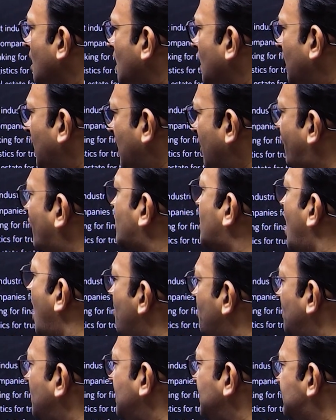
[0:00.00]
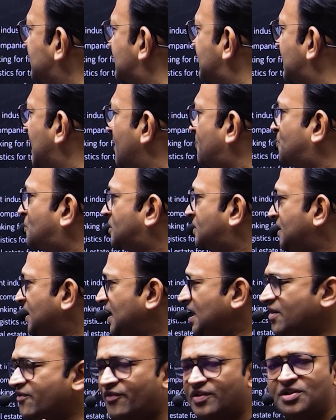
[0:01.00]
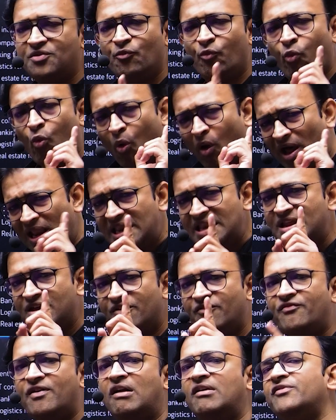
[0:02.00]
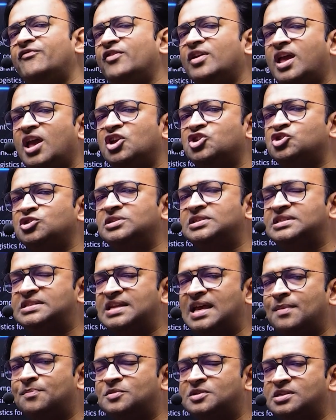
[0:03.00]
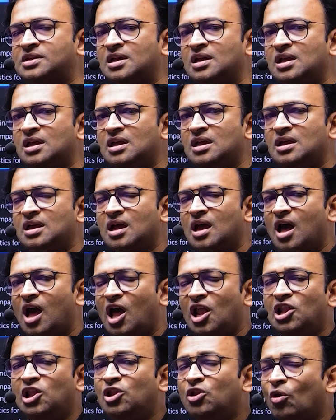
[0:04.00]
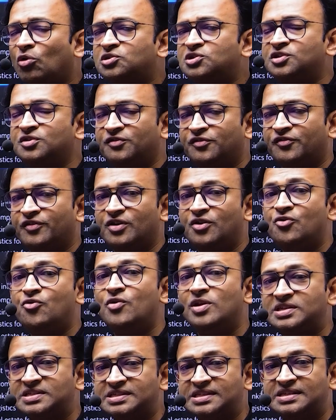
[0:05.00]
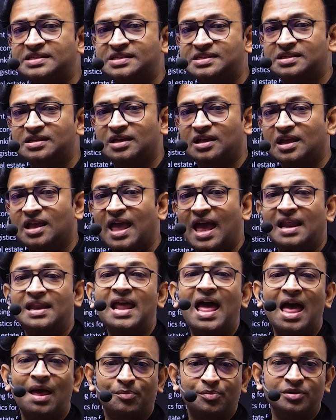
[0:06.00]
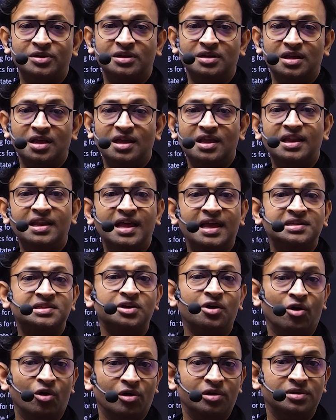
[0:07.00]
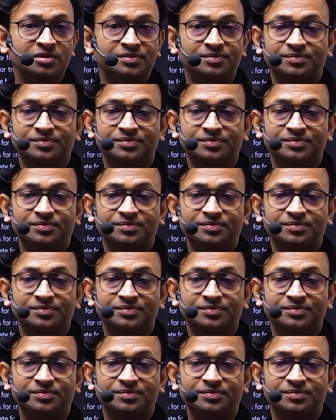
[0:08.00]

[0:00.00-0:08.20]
If a company skips even one verification steps, a lot of risks can happen later on.